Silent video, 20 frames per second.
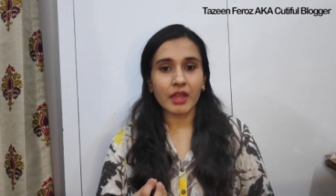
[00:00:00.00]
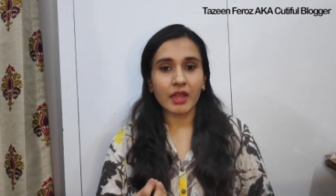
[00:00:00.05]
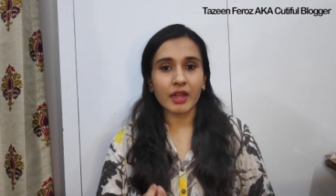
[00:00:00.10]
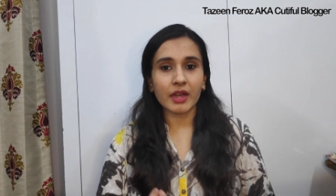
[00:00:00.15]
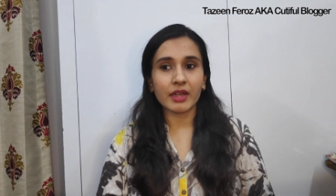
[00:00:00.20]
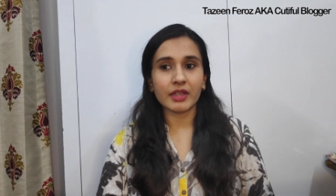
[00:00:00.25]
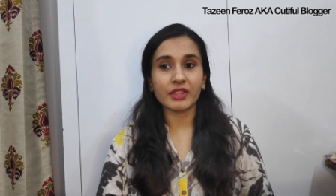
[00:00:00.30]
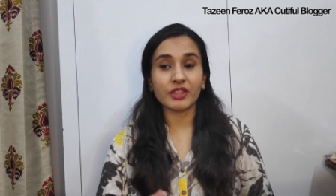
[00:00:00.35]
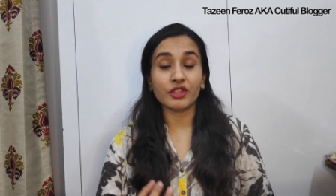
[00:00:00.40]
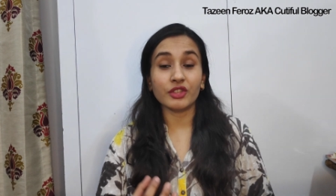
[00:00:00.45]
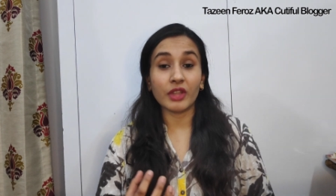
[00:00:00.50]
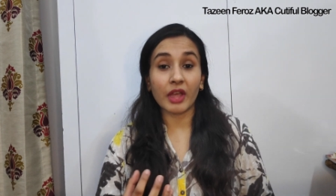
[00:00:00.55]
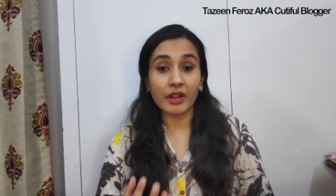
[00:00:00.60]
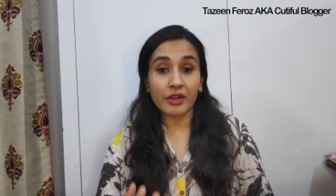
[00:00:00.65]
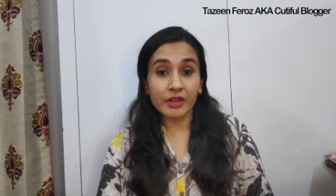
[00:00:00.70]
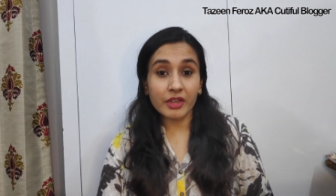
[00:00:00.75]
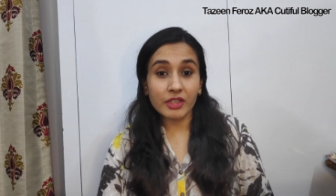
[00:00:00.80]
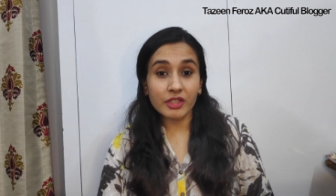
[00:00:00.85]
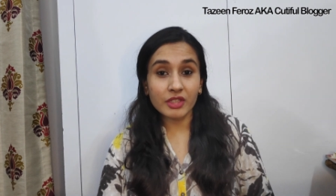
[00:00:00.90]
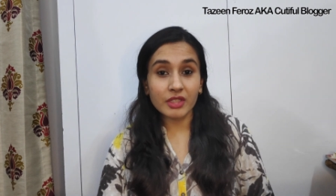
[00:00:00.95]
It is
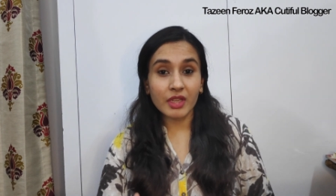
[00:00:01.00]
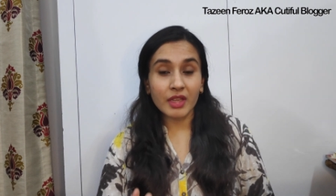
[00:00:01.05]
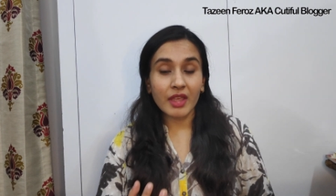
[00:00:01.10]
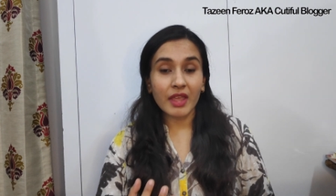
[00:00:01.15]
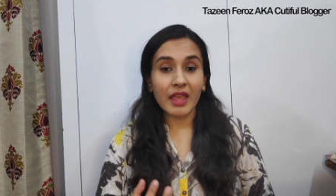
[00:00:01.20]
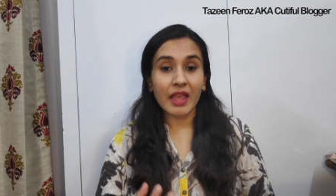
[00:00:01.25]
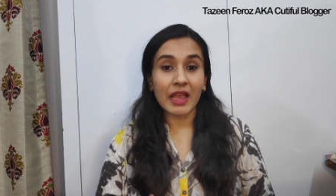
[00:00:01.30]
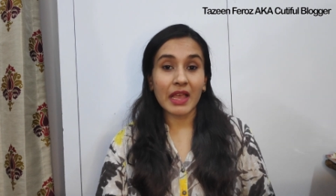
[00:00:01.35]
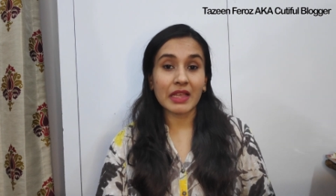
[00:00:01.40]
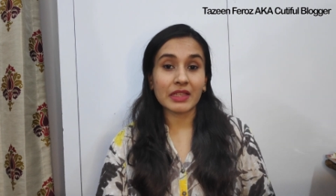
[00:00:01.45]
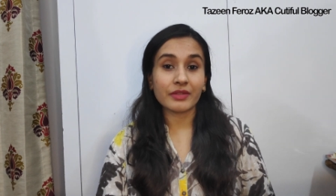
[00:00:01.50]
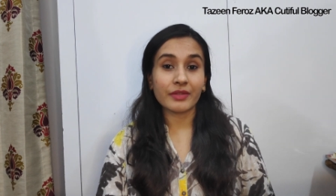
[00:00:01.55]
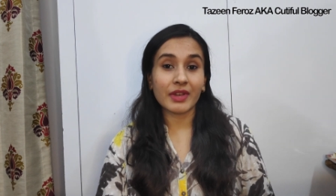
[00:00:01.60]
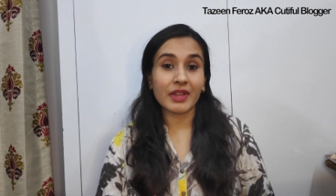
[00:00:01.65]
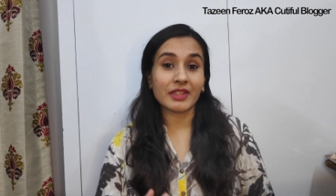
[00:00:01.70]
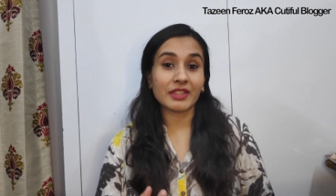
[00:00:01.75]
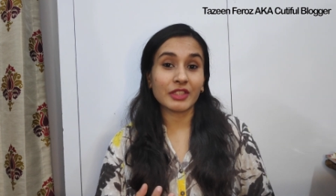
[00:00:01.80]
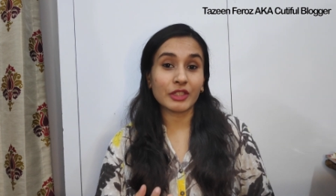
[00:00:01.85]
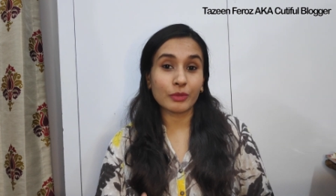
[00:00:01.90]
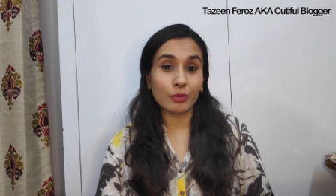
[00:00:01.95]
nourished as well
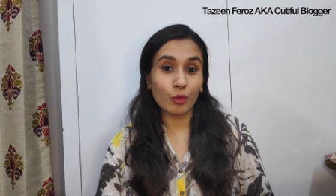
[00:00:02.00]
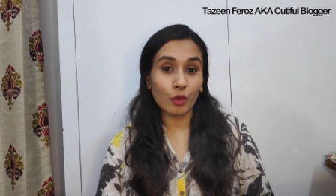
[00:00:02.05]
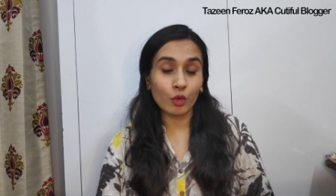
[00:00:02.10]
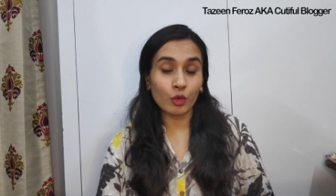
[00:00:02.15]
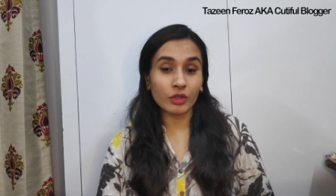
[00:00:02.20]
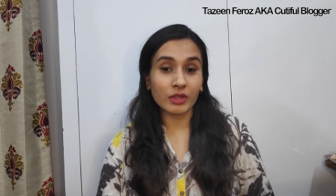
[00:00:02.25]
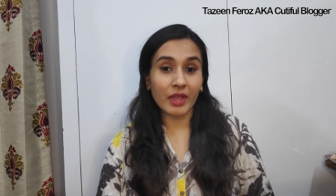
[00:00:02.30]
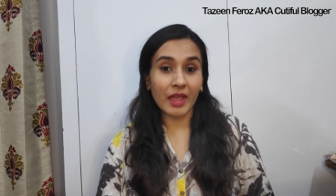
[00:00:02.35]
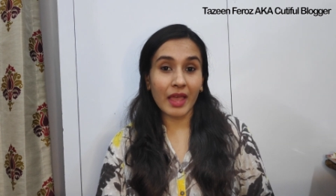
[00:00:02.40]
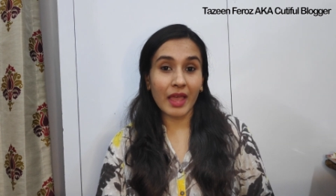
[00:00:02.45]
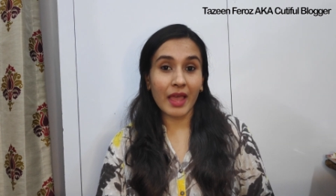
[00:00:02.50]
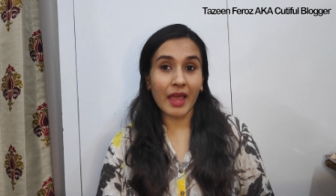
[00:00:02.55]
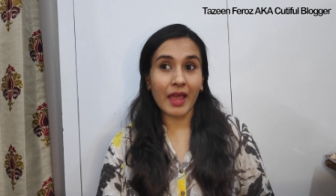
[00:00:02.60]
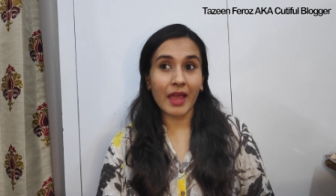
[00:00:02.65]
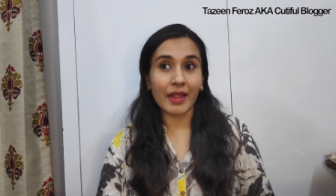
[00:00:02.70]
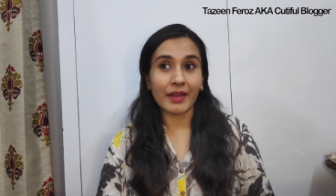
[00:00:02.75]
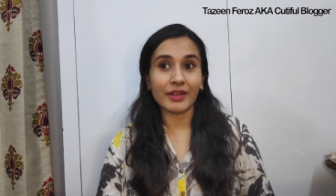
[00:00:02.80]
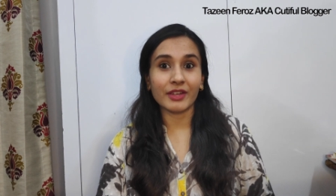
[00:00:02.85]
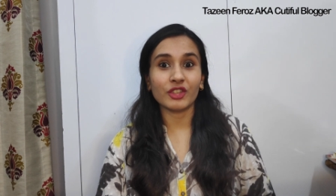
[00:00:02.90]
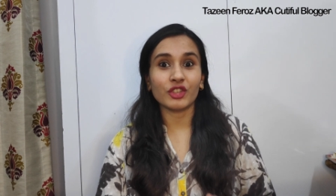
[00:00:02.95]
as smooth
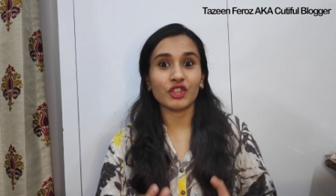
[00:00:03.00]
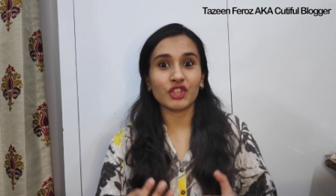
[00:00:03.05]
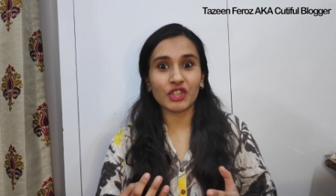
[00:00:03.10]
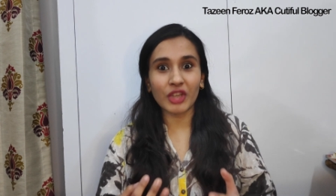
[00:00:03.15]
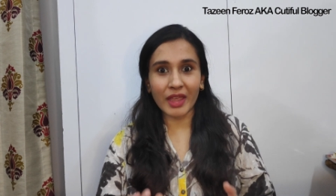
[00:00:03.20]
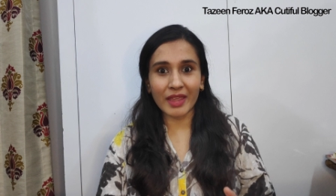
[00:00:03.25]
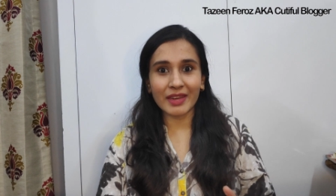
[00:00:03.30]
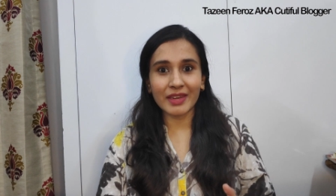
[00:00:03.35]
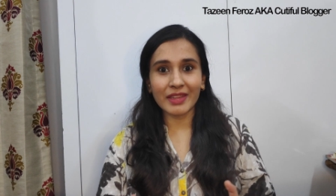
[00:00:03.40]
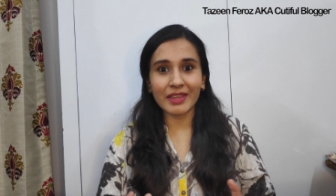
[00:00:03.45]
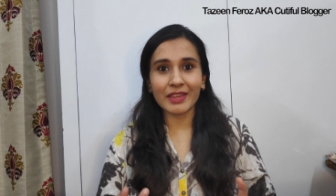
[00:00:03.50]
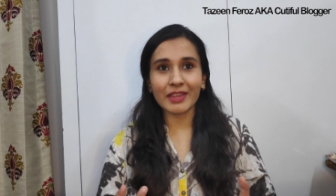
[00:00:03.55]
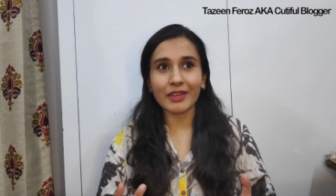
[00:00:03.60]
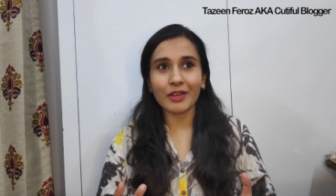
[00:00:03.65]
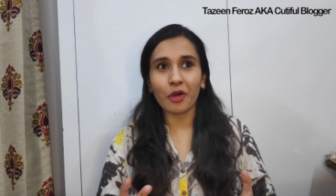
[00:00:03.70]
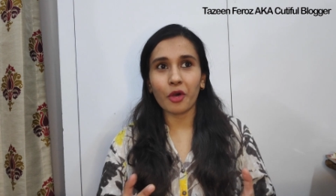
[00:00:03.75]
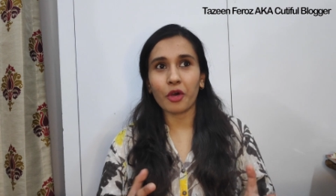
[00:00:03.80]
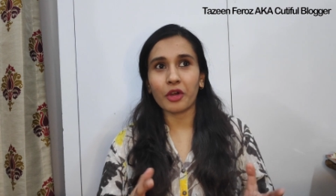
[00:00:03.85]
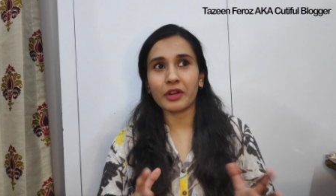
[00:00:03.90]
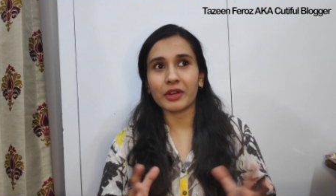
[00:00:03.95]
and shiny,
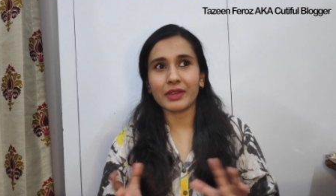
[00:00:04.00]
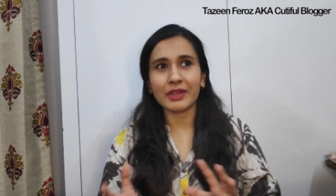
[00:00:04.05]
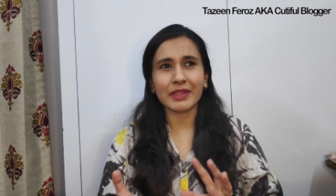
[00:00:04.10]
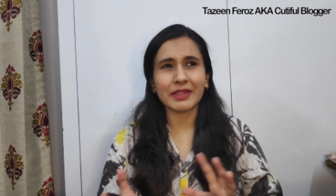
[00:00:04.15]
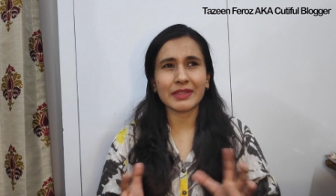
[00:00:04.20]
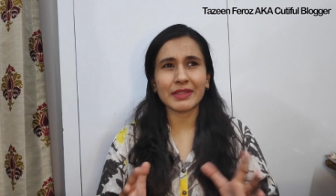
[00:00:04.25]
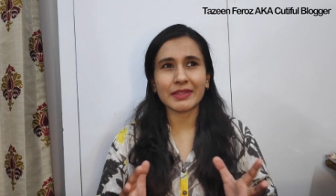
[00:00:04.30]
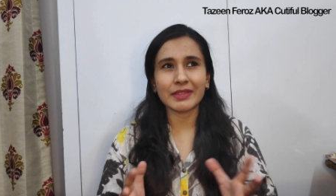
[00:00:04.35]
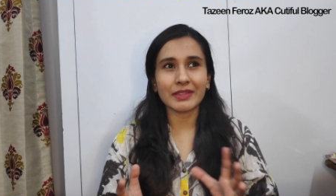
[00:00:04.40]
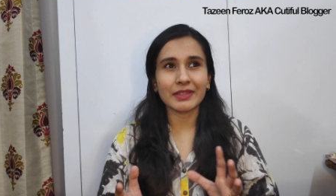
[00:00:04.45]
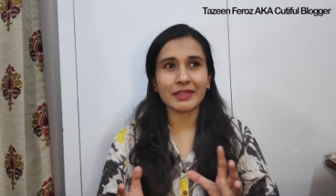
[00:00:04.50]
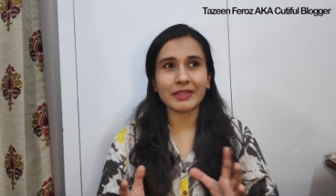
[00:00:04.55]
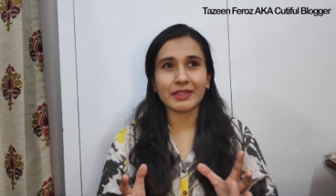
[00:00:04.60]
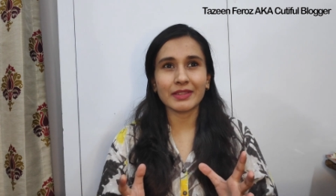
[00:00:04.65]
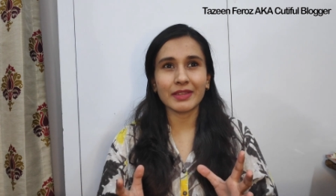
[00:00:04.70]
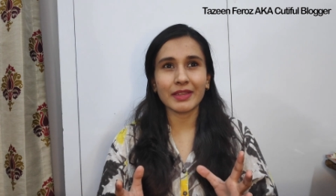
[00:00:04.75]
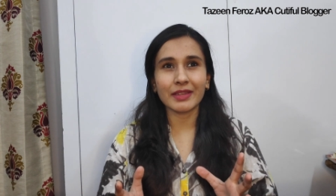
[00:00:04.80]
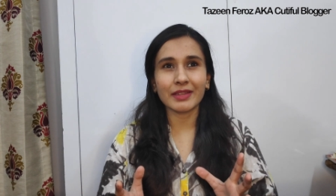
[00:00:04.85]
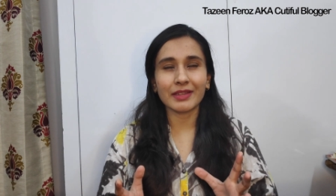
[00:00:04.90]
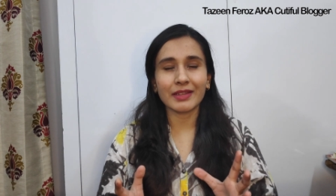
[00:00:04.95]
or let's say
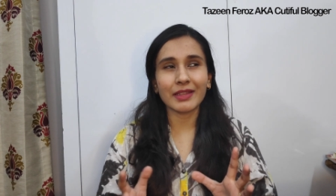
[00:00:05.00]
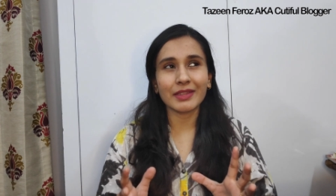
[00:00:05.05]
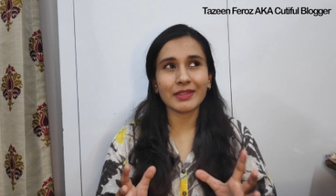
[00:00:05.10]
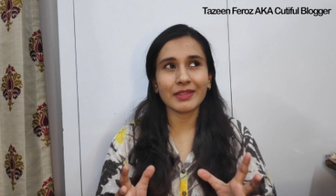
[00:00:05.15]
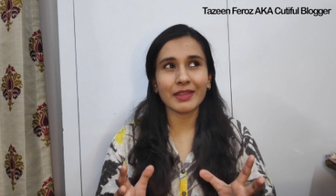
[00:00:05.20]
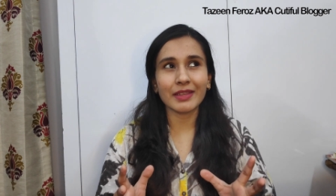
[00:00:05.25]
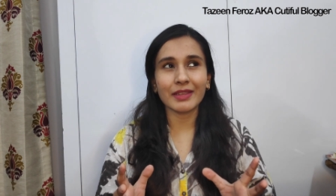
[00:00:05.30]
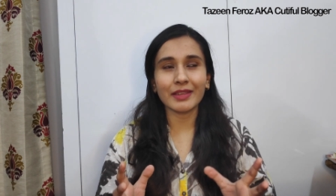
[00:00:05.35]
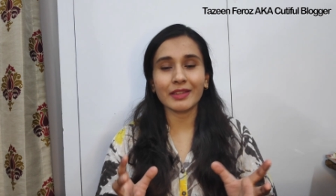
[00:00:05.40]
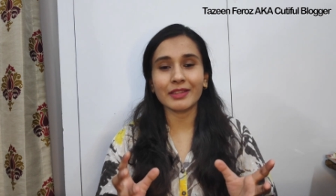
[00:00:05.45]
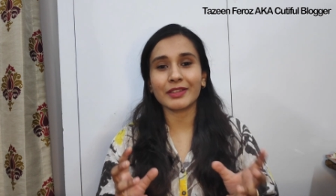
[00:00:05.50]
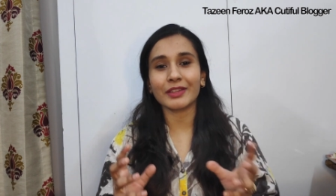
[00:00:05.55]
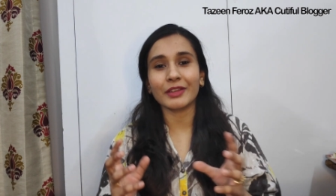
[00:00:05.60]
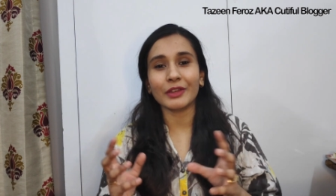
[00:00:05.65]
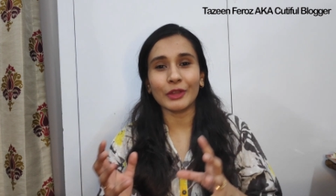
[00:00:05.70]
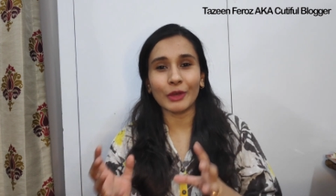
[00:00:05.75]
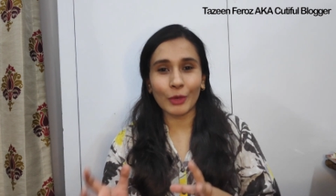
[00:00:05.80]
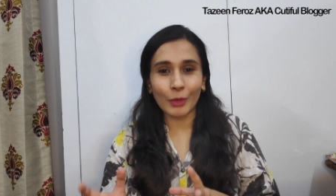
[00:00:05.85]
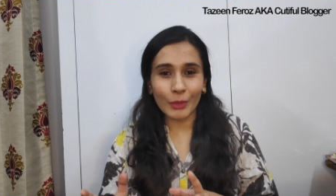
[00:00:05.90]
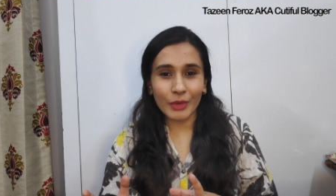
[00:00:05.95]
it's
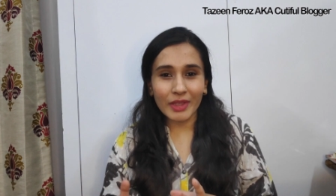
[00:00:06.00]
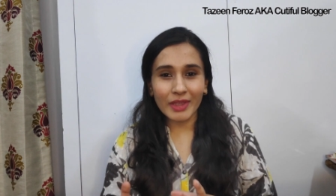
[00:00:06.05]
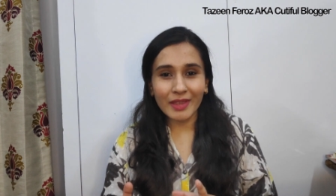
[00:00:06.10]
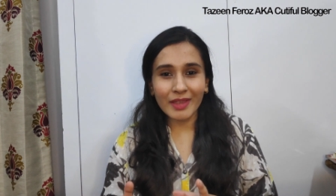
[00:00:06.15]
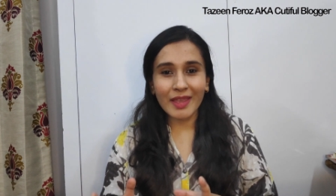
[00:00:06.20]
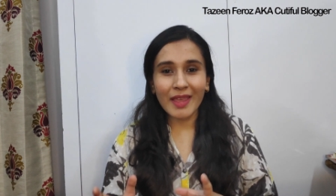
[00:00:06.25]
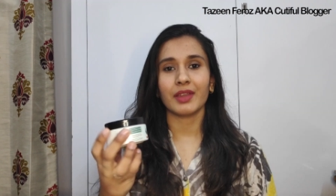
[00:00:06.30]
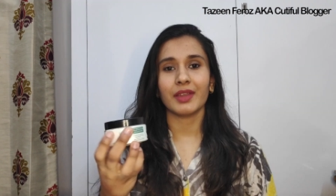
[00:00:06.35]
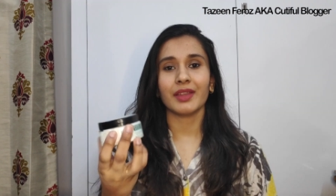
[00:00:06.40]
glowy.